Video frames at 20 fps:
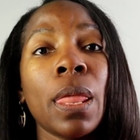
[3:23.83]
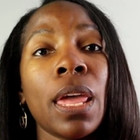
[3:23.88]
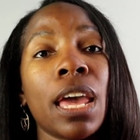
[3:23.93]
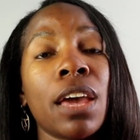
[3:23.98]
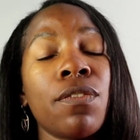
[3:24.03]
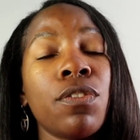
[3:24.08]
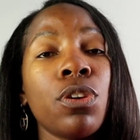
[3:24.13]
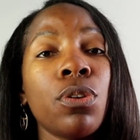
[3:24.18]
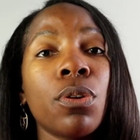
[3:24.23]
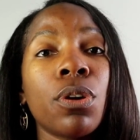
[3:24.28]

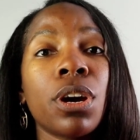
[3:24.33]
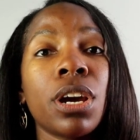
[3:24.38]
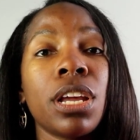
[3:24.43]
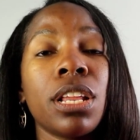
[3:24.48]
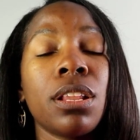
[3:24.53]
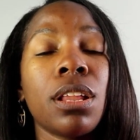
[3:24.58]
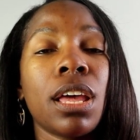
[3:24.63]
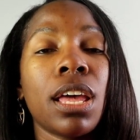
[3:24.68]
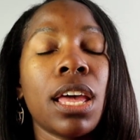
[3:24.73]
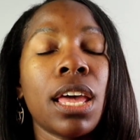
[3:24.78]
If you are
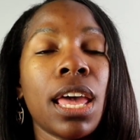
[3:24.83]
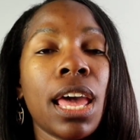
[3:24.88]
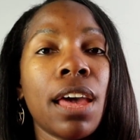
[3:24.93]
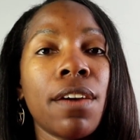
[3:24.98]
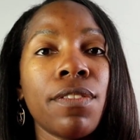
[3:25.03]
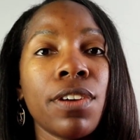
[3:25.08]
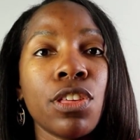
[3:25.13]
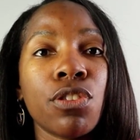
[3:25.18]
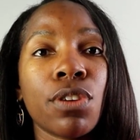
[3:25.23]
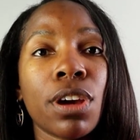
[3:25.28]
in
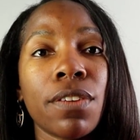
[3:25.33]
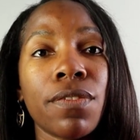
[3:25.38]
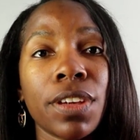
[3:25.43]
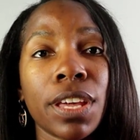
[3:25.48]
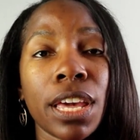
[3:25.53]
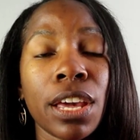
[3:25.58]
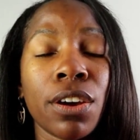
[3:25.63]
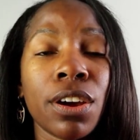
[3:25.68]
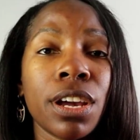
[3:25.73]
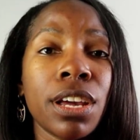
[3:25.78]
heavy
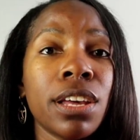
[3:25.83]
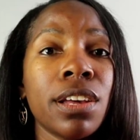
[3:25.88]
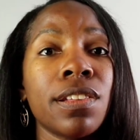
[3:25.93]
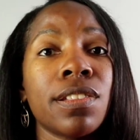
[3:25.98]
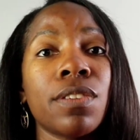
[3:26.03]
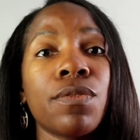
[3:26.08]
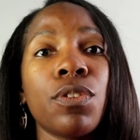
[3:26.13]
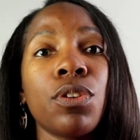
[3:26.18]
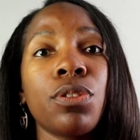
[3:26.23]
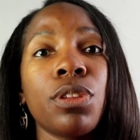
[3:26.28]
traffic
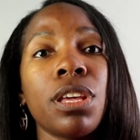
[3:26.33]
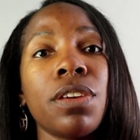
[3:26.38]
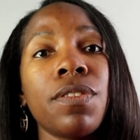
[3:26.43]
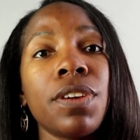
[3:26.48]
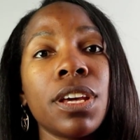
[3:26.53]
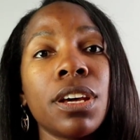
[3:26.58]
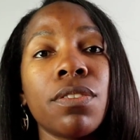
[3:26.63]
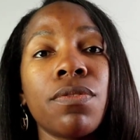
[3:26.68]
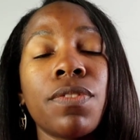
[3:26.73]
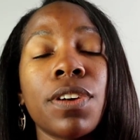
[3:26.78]
areas, if you're
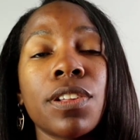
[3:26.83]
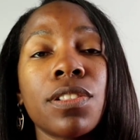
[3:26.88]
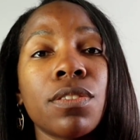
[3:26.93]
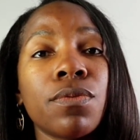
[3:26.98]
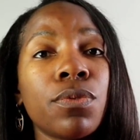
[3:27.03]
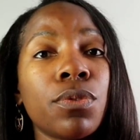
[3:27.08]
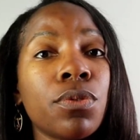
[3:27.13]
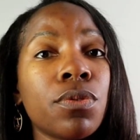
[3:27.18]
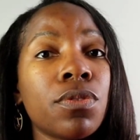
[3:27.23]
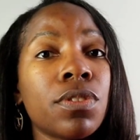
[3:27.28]
leaving a
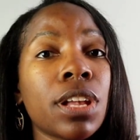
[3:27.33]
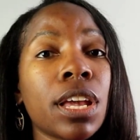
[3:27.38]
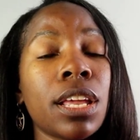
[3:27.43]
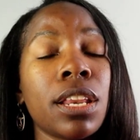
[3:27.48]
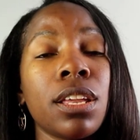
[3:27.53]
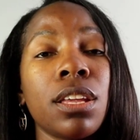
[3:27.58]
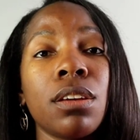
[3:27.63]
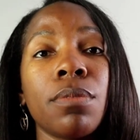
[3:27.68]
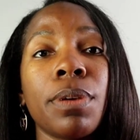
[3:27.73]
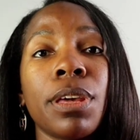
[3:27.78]
festival
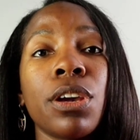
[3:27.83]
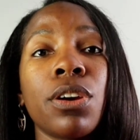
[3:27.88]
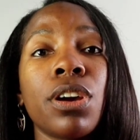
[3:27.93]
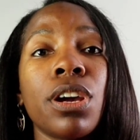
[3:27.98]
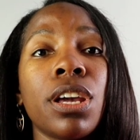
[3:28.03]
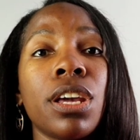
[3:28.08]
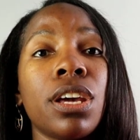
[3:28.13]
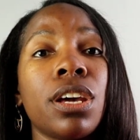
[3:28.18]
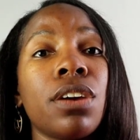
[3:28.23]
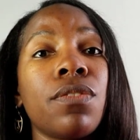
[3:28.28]
stadium
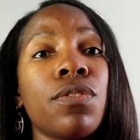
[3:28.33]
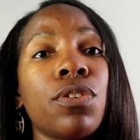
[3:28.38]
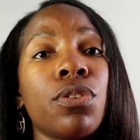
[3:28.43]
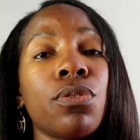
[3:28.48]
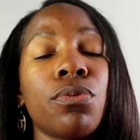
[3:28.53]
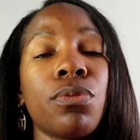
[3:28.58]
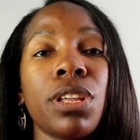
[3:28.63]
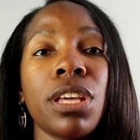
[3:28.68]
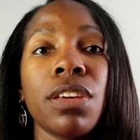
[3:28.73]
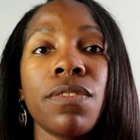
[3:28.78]
area, if
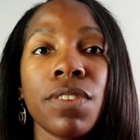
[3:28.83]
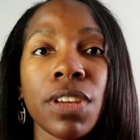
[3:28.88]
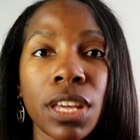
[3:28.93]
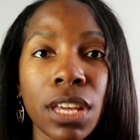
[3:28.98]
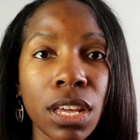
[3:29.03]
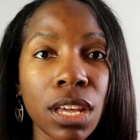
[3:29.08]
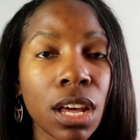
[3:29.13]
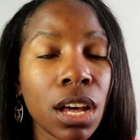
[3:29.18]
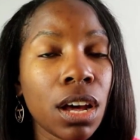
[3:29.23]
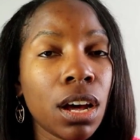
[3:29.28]
you're
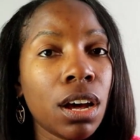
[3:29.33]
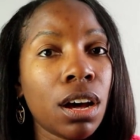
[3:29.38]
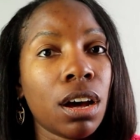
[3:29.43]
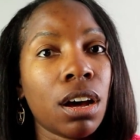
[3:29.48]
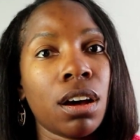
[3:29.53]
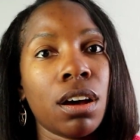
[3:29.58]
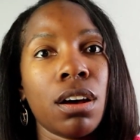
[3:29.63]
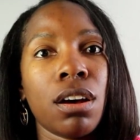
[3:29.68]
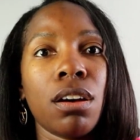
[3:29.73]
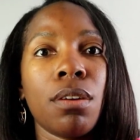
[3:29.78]
leaving
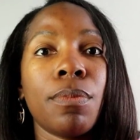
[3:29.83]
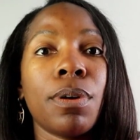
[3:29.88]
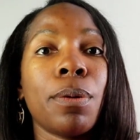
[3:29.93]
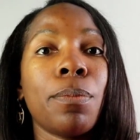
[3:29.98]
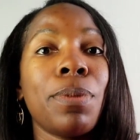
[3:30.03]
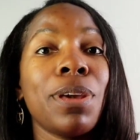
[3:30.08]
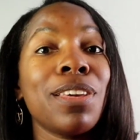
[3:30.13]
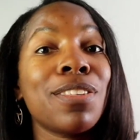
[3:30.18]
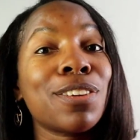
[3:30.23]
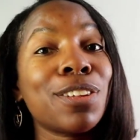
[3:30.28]

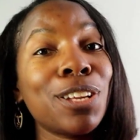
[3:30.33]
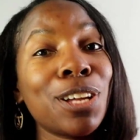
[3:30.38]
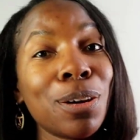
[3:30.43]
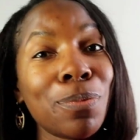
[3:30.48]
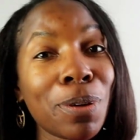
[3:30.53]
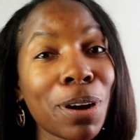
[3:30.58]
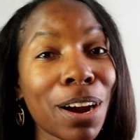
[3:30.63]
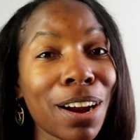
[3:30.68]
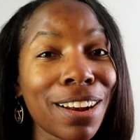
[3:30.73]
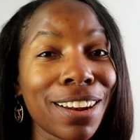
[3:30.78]
a beach
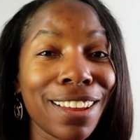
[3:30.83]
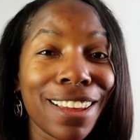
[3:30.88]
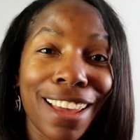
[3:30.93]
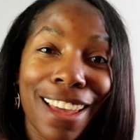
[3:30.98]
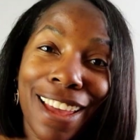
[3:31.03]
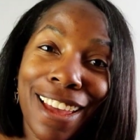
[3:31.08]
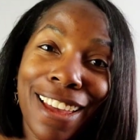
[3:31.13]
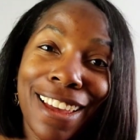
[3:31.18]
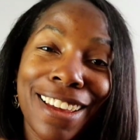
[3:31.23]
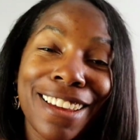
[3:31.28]
club party,
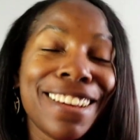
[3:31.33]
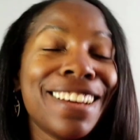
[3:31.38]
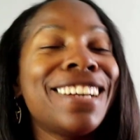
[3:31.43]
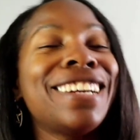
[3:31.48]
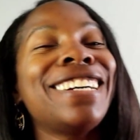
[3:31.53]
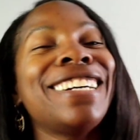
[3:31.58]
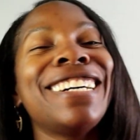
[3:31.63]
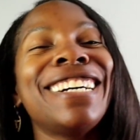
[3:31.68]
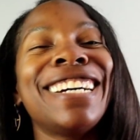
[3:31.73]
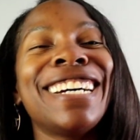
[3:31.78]

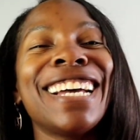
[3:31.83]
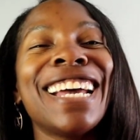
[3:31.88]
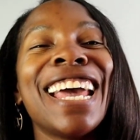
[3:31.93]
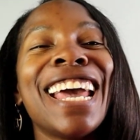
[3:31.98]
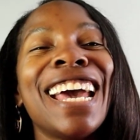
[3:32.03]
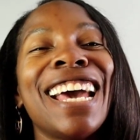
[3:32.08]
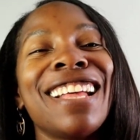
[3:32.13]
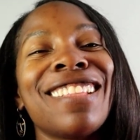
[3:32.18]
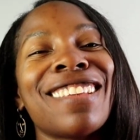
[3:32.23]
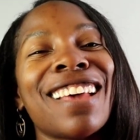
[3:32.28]
hey,
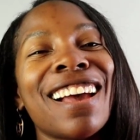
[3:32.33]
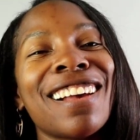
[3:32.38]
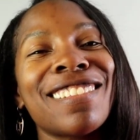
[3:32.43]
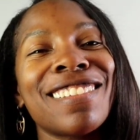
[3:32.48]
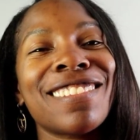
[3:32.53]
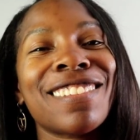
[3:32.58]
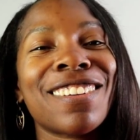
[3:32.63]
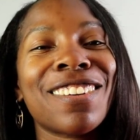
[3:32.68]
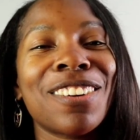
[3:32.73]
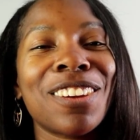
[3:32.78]

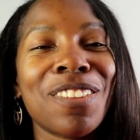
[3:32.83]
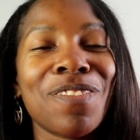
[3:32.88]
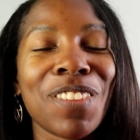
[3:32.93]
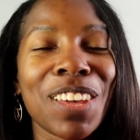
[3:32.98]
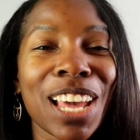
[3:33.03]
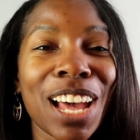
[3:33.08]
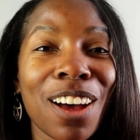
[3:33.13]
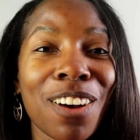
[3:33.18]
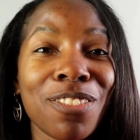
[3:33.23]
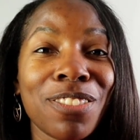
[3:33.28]
taxis are going to
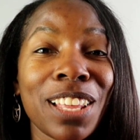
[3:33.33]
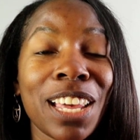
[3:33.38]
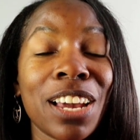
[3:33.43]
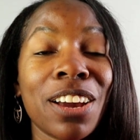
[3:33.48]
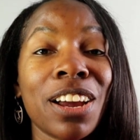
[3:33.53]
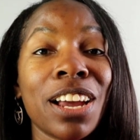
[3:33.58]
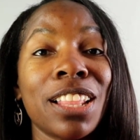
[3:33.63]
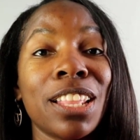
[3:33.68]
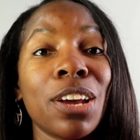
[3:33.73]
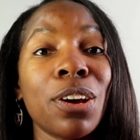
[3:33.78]
be out
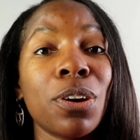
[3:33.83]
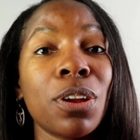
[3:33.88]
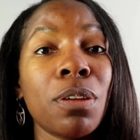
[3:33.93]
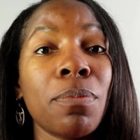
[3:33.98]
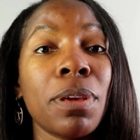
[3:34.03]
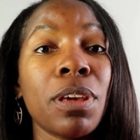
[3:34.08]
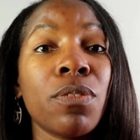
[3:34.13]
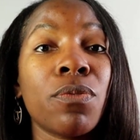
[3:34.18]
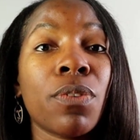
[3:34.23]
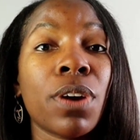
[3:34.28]
there and they're going
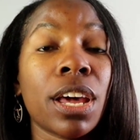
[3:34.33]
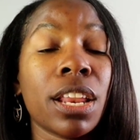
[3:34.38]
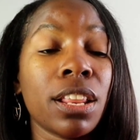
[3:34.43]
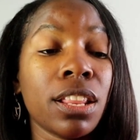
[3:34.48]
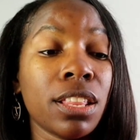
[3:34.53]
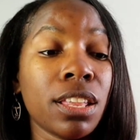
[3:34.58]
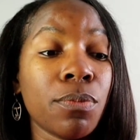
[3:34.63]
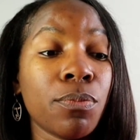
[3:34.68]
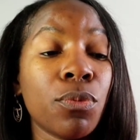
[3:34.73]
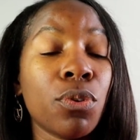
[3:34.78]
to be
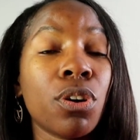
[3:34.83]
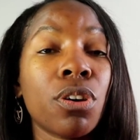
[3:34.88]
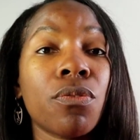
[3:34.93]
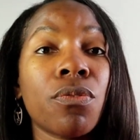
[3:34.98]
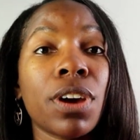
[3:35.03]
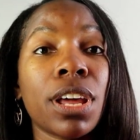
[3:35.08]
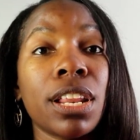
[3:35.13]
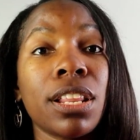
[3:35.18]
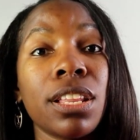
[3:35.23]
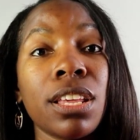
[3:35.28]
more
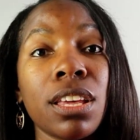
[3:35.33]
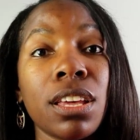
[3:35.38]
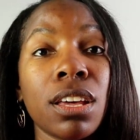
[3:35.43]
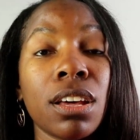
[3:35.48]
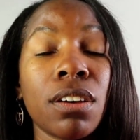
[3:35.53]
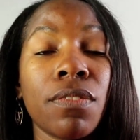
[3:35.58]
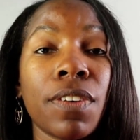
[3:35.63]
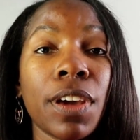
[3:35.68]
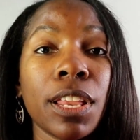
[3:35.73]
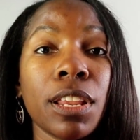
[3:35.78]

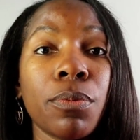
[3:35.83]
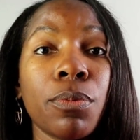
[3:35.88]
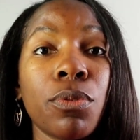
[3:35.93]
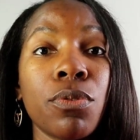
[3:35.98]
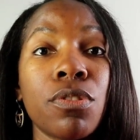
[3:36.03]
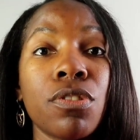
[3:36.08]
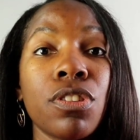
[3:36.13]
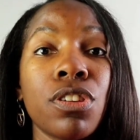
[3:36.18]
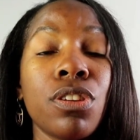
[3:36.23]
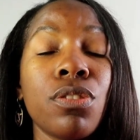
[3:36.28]
readily
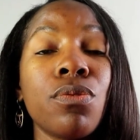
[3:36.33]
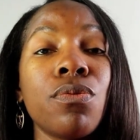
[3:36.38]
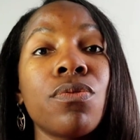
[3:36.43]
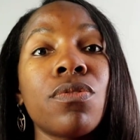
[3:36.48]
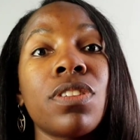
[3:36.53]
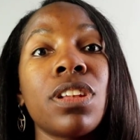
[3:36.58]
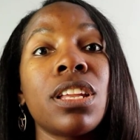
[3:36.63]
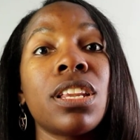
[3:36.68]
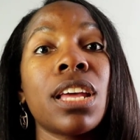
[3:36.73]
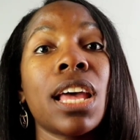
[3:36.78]
available to
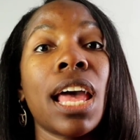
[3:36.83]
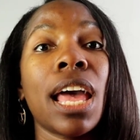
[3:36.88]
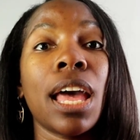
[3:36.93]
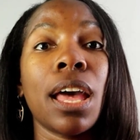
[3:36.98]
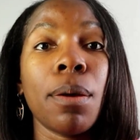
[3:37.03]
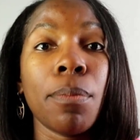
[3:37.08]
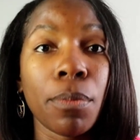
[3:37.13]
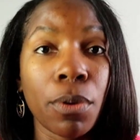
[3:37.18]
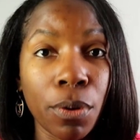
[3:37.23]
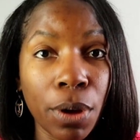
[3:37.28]
use than an app.